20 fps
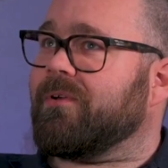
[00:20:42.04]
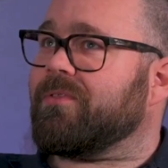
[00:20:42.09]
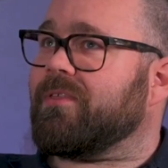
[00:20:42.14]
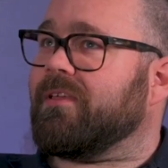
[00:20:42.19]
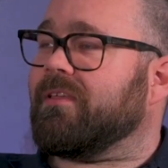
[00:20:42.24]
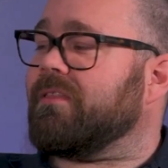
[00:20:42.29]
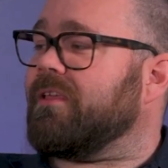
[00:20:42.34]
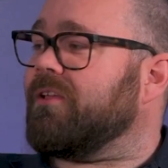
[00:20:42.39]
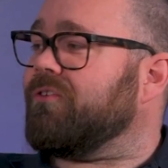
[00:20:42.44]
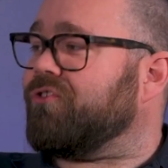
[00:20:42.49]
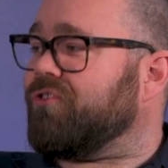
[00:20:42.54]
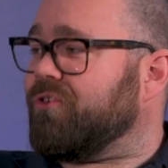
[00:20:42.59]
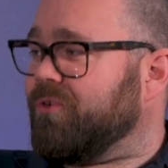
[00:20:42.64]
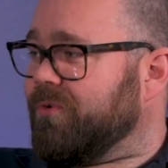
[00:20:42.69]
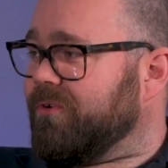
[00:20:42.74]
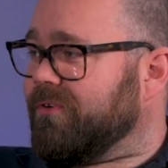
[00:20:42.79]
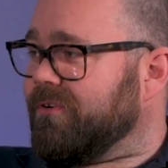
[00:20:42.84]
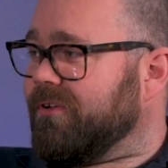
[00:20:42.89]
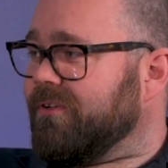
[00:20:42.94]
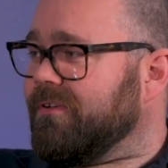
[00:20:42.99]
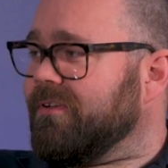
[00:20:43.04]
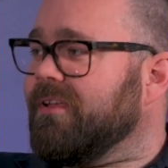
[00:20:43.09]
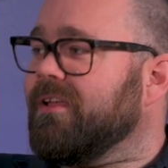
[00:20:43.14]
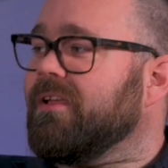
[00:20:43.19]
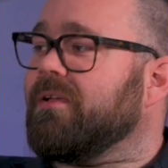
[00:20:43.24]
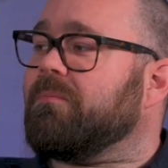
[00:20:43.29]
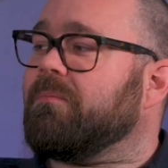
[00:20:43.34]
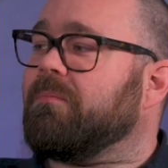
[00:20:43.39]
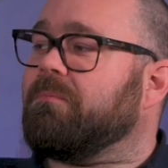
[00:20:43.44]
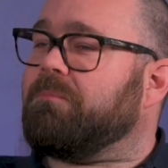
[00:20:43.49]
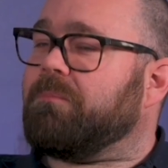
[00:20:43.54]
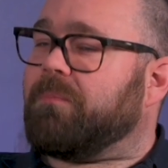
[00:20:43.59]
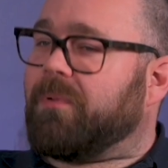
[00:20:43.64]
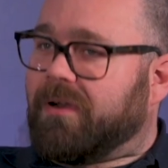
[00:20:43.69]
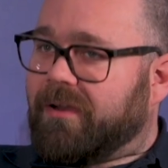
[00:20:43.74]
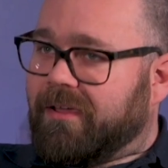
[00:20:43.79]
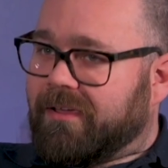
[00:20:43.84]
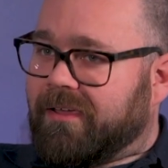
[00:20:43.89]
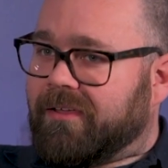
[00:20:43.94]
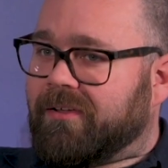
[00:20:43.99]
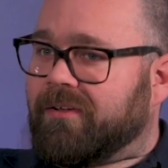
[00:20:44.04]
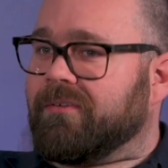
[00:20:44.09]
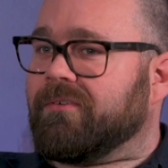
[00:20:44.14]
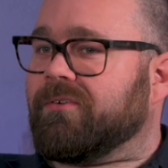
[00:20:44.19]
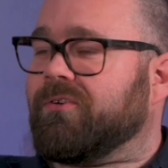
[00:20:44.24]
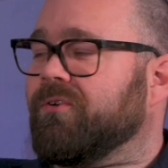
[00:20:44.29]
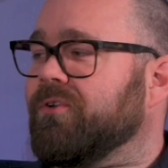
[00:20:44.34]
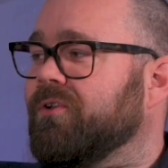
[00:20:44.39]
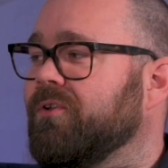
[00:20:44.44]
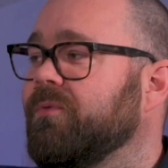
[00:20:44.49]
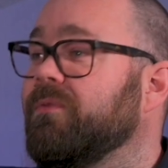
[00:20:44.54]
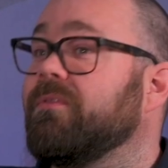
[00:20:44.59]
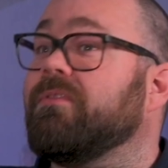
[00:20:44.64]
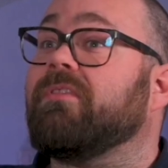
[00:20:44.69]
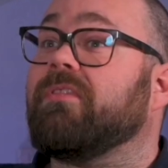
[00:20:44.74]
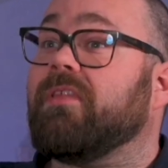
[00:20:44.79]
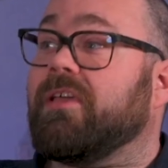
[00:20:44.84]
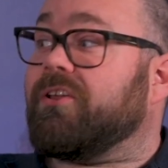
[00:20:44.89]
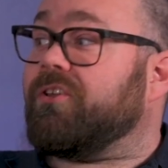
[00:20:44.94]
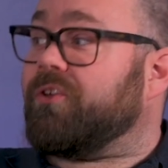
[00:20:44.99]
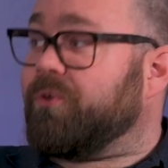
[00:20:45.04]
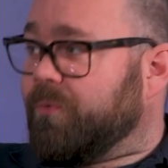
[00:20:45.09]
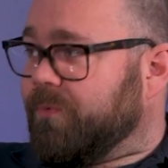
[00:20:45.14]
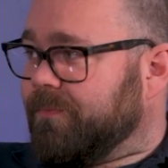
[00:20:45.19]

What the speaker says: I think they should or not, but I can conclude they do.